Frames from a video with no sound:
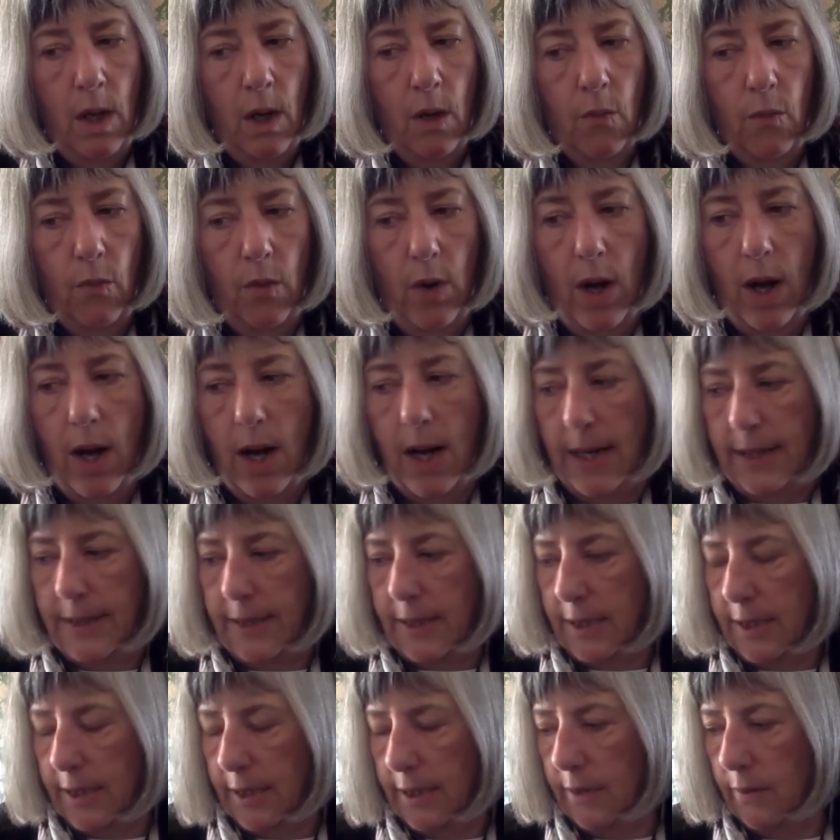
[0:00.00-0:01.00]

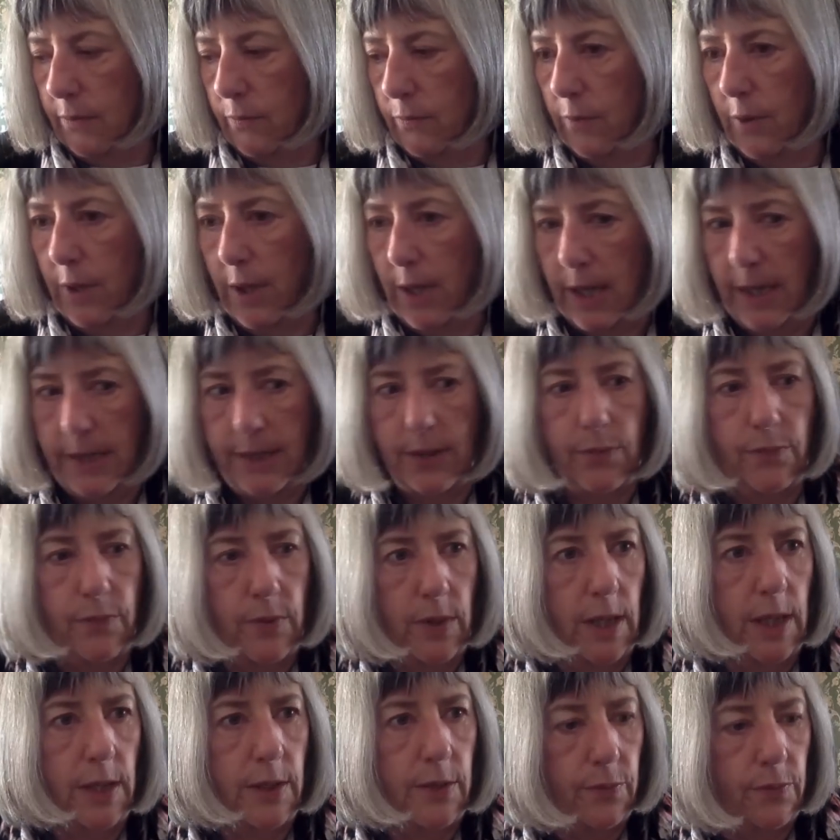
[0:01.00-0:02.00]
Right.
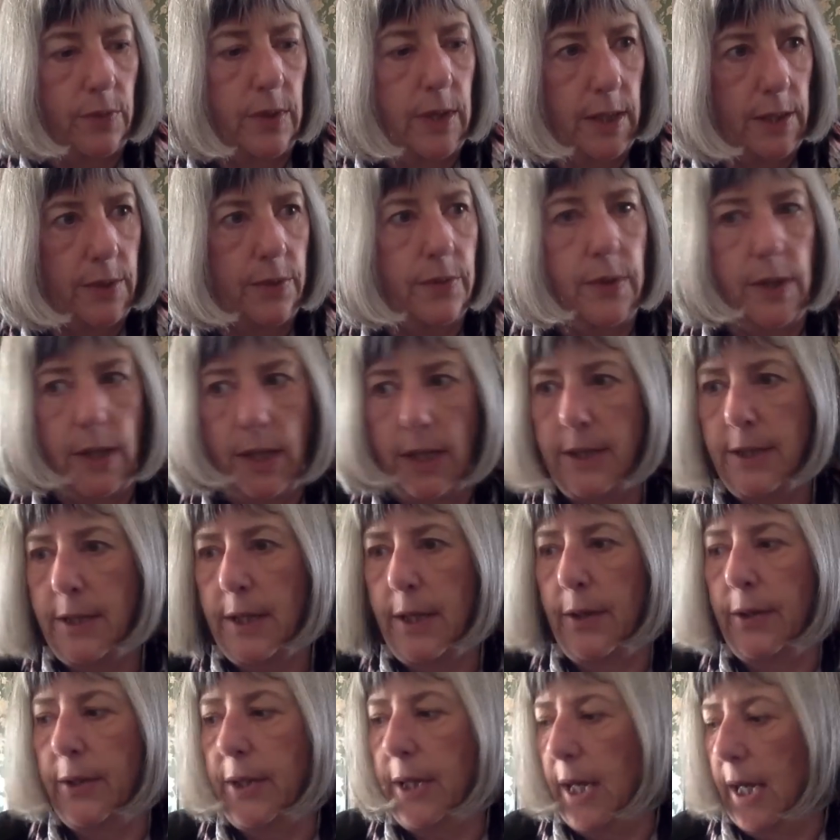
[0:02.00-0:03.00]

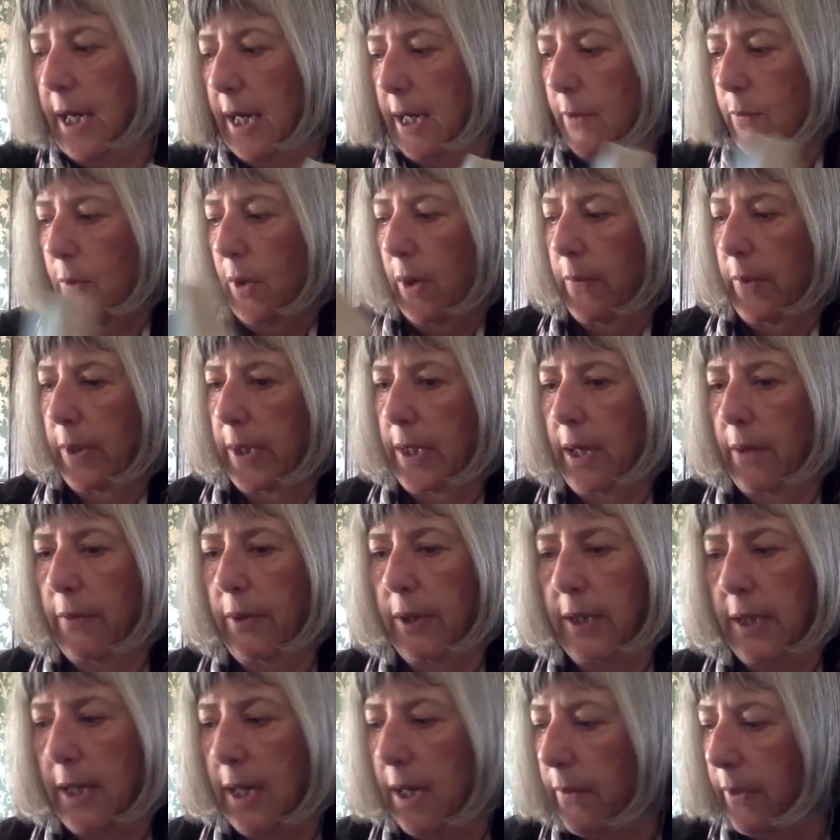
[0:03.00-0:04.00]
Okay, where we're
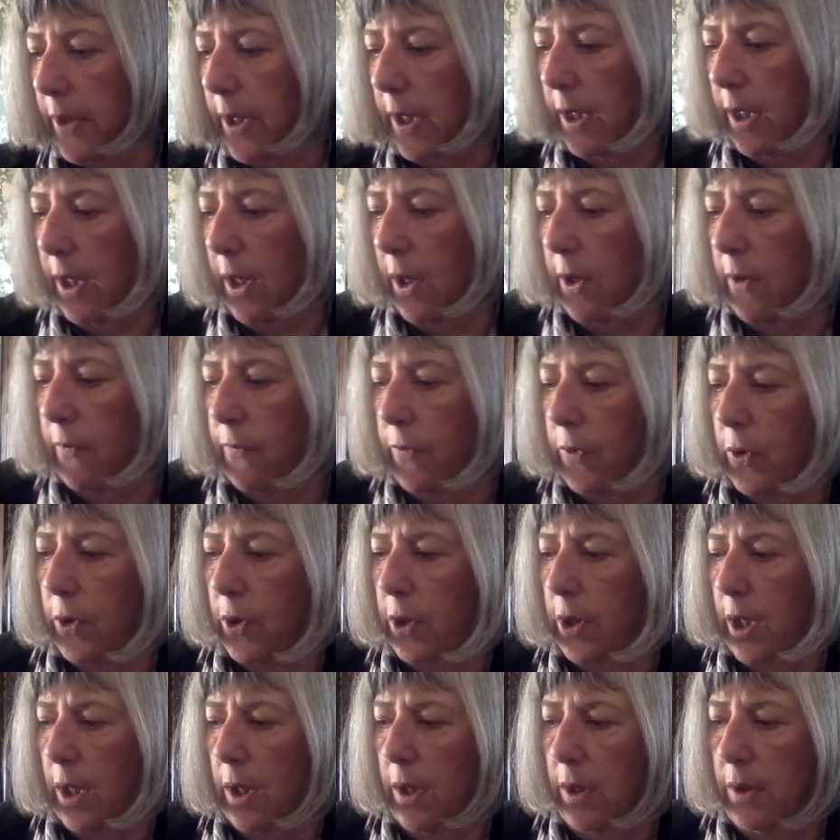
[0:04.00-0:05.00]
going now? We're going to go to
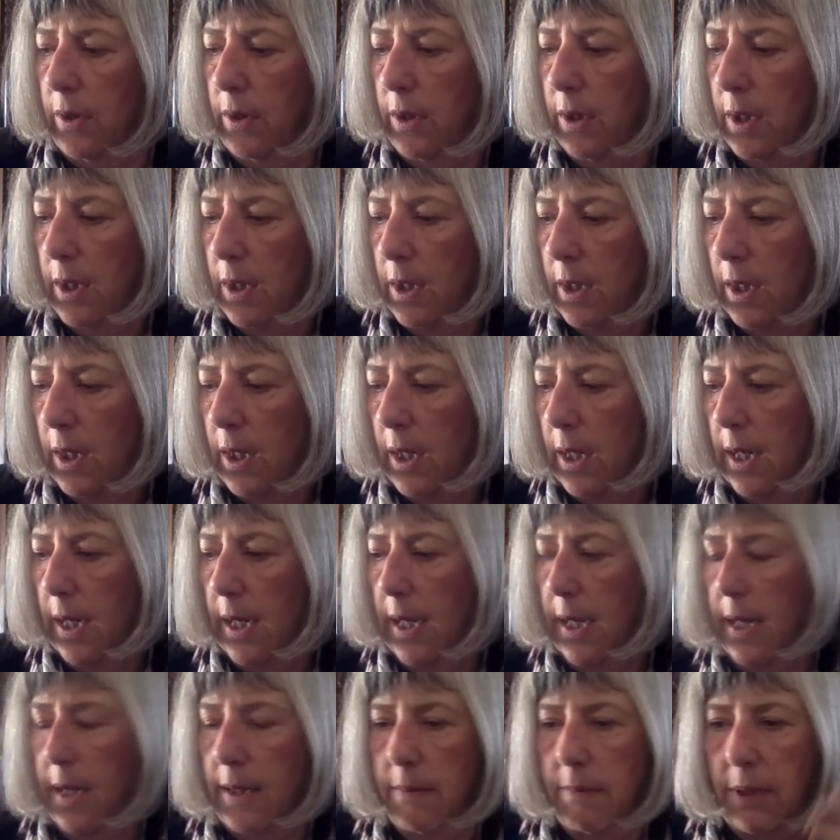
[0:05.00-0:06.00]
Virgo.
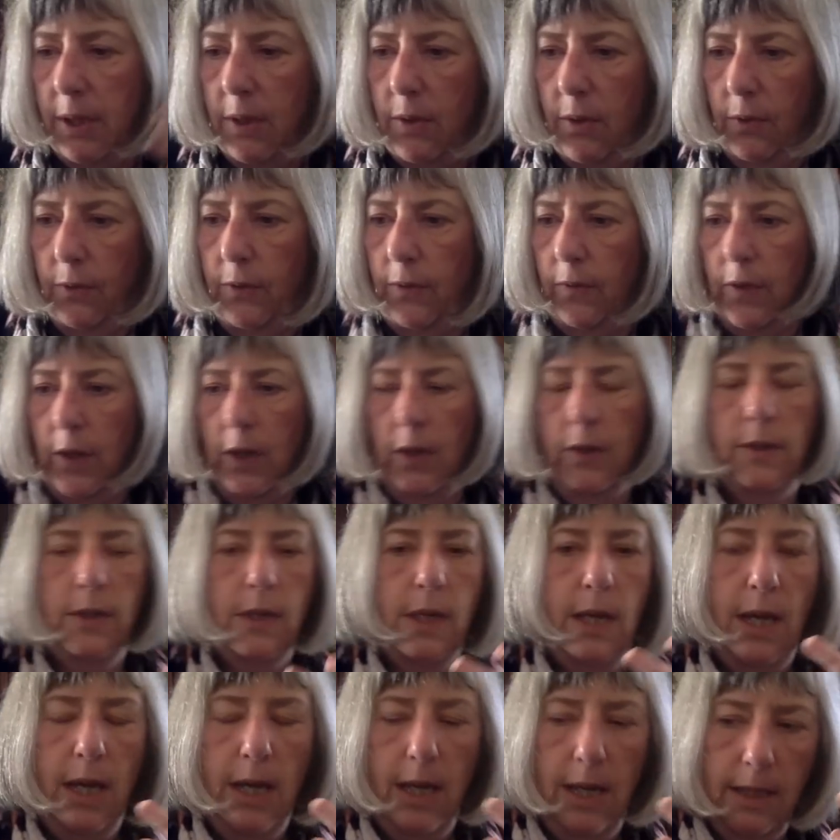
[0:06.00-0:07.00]
And because of those
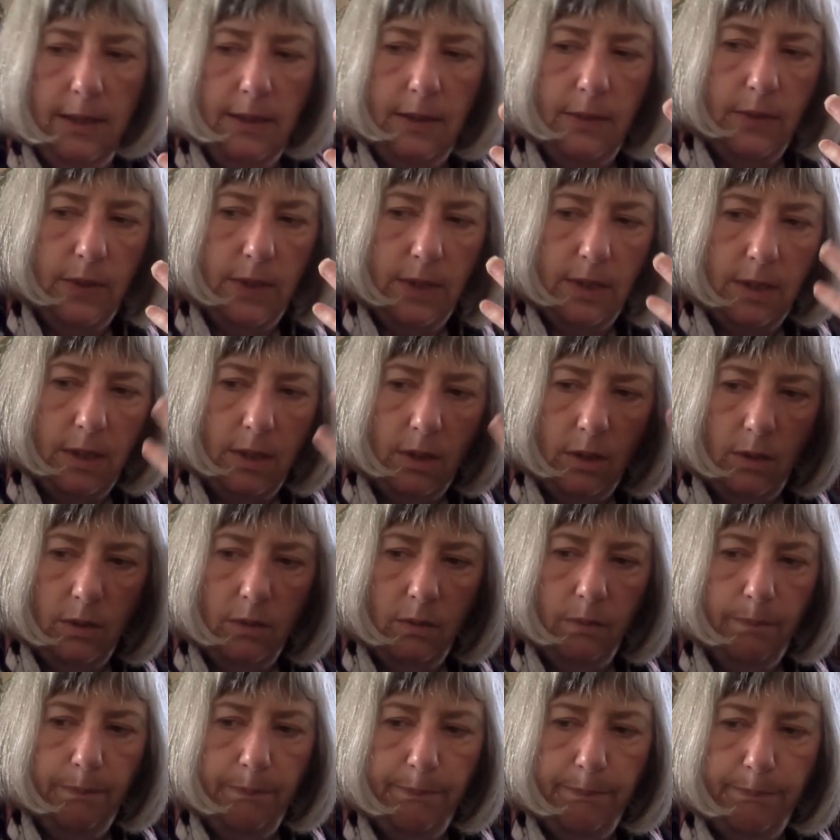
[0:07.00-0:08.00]
cards were
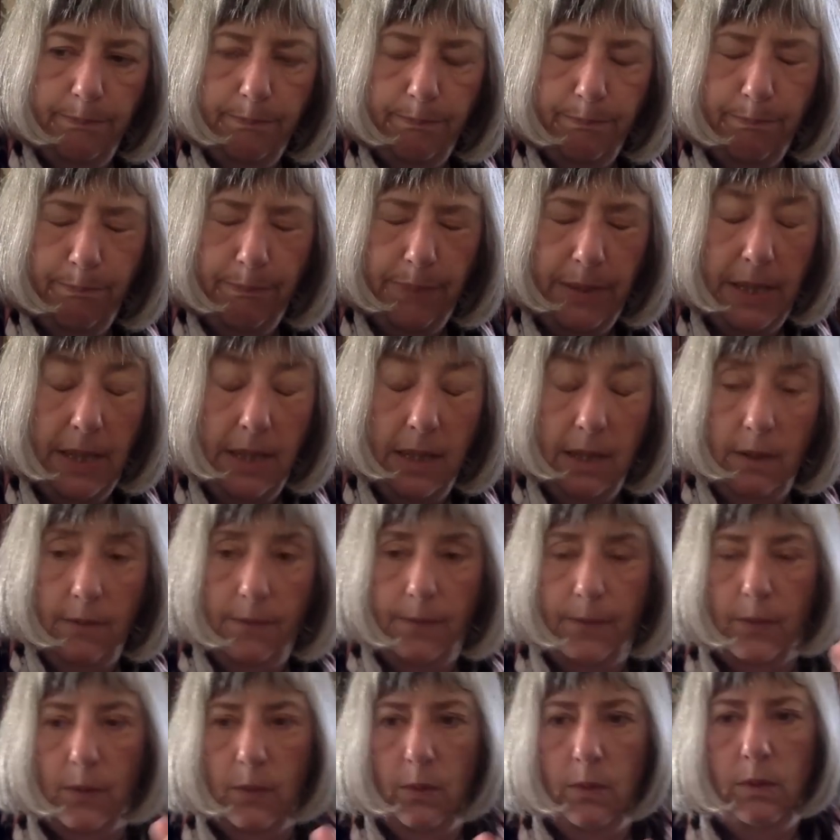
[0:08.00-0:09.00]
so
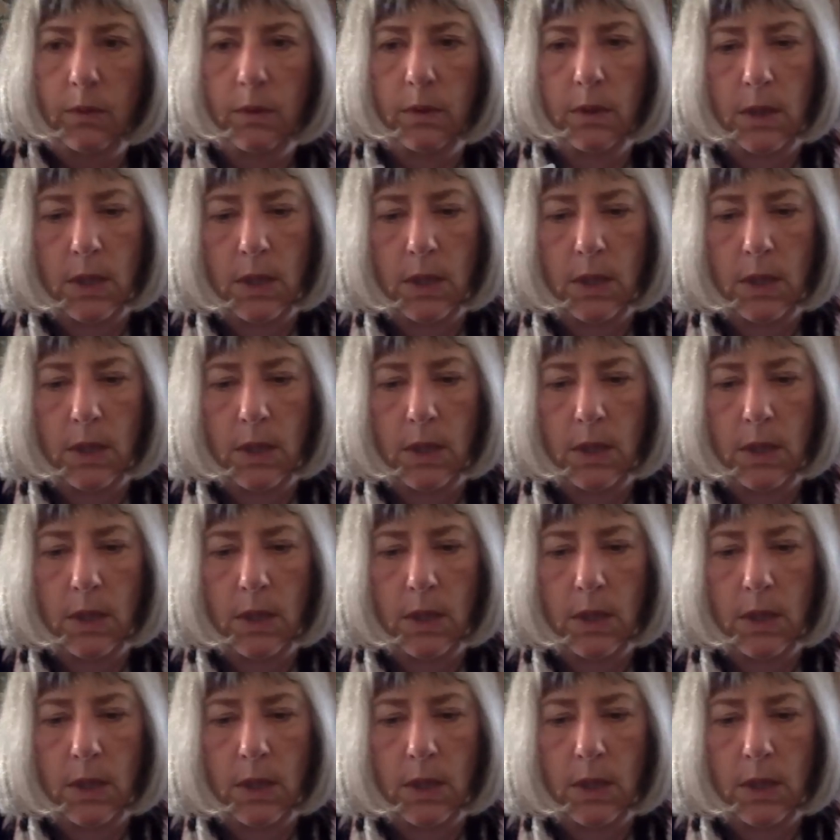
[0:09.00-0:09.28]
powerful,